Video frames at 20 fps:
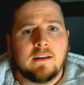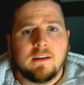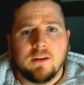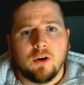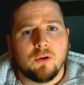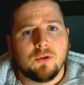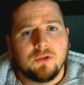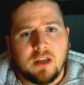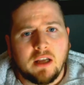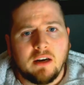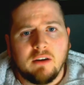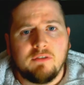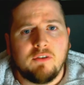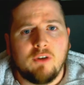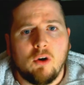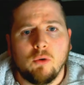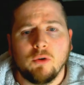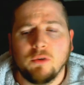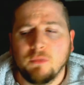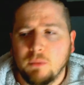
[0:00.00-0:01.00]
you know, centre
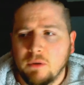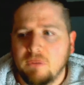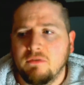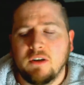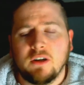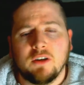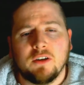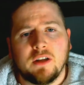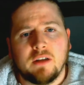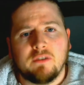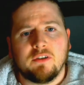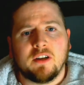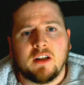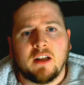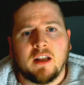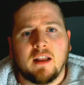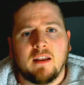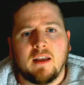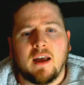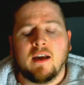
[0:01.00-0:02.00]
forwards, midfield and
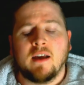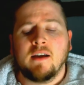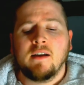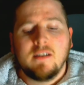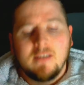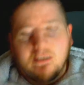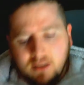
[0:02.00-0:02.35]
everything like that.